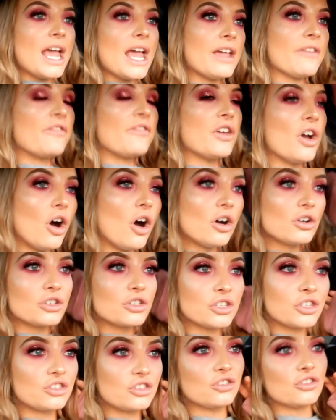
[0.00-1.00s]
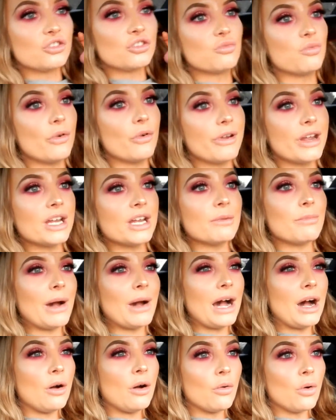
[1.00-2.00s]
If you're just stood worrying
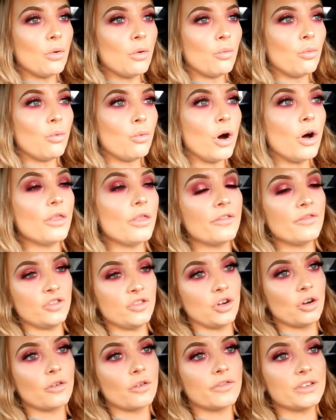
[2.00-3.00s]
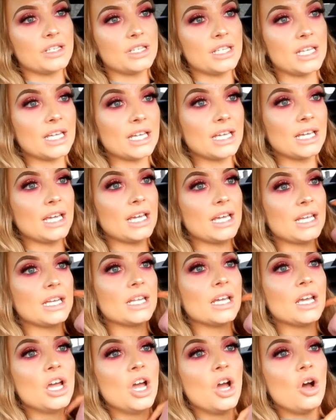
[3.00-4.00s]
about what the photographer's
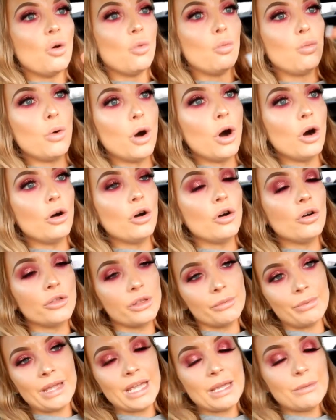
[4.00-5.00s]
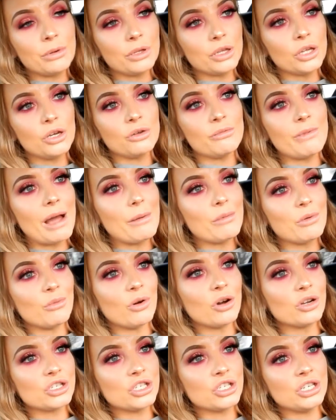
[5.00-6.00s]
thinking, what other people who might be
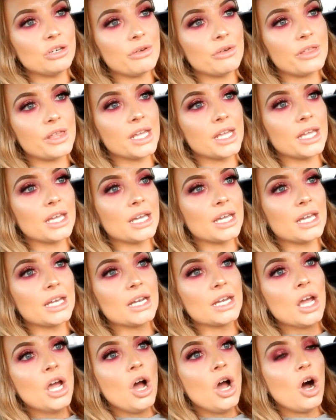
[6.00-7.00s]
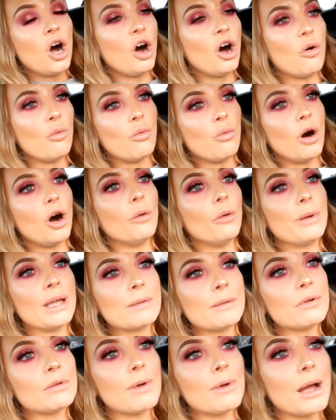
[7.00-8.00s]
watching you are thinking, or what
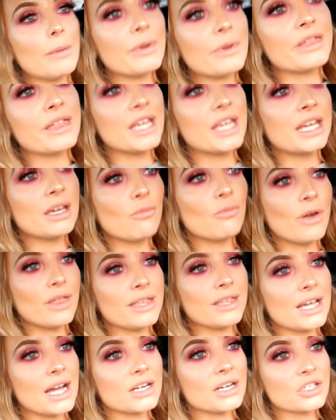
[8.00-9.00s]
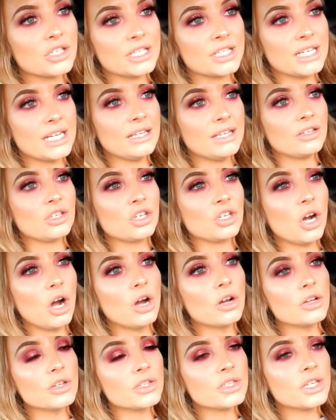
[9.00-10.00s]
people might be thinking when they actually see the
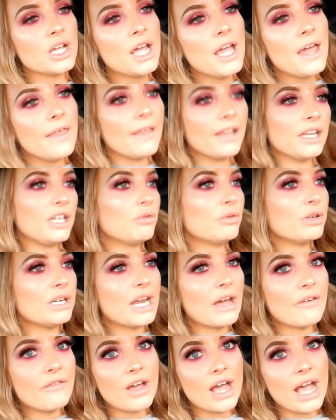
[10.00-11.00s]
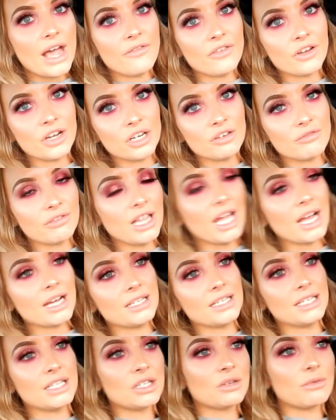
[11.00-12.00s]
shots, then you're never ever going to
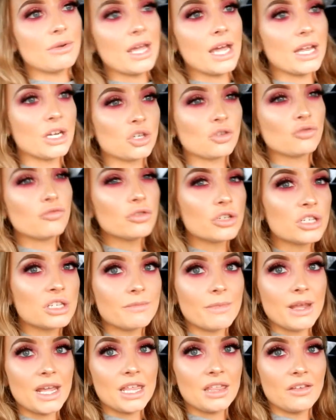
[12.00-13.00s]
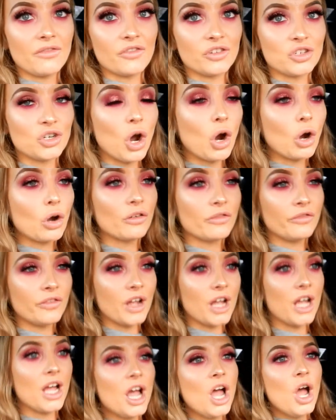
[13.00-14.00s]
relax into it. And trust me, the
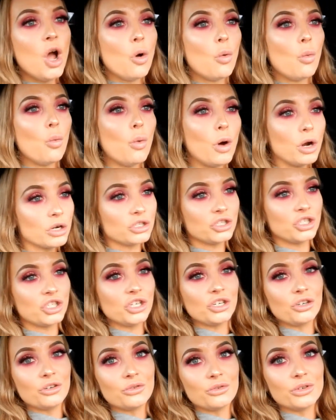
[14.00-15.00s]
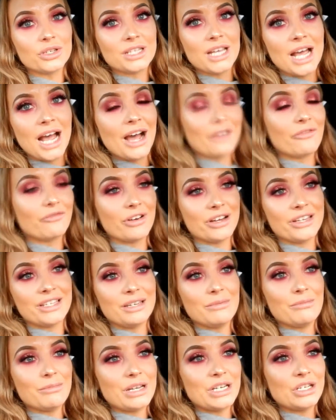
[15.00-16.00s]
photographer wants you to have
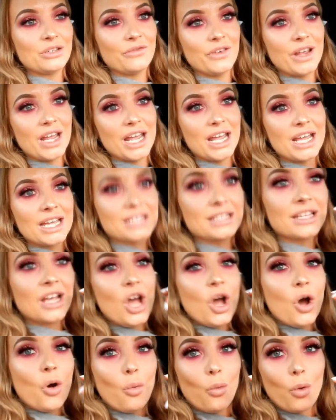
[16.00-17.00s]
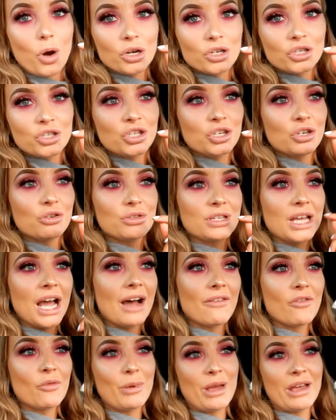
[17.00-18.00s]
resting bitch face, wants you to
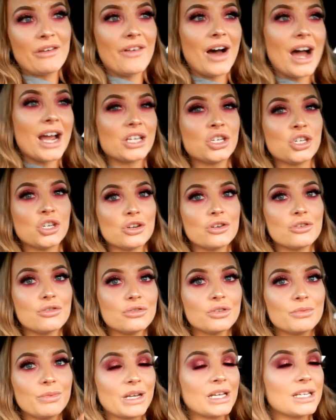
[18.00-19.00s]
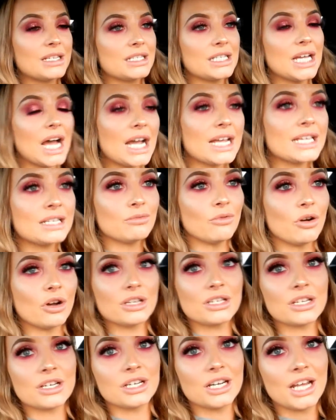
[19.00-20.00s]
have a bit of attitude, because that is
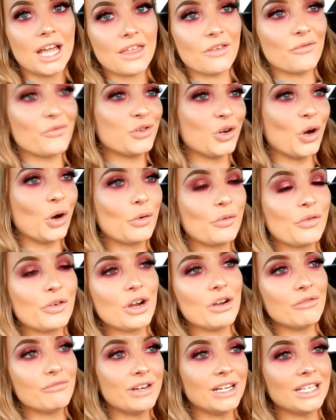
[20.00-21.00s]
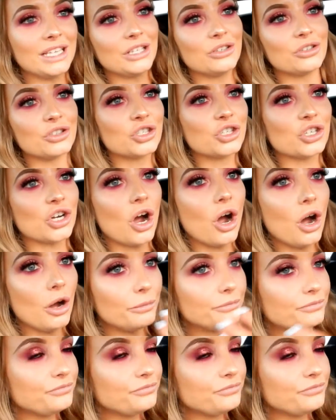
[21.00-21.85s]
what is going to get the photographer a really good shot.